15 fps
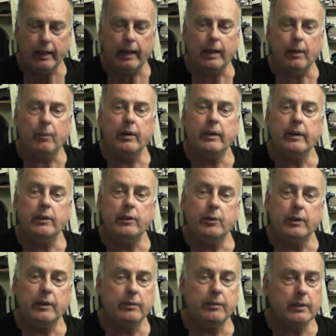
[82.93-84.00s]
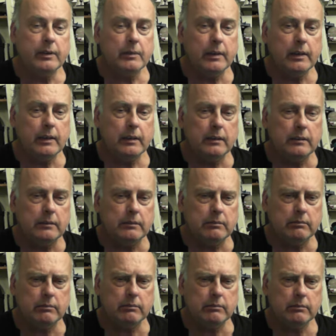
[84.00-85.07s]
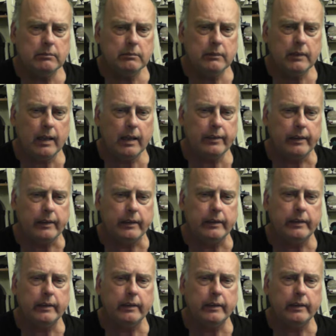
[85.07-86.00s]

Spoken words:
And what are they doing for the money? Nothing.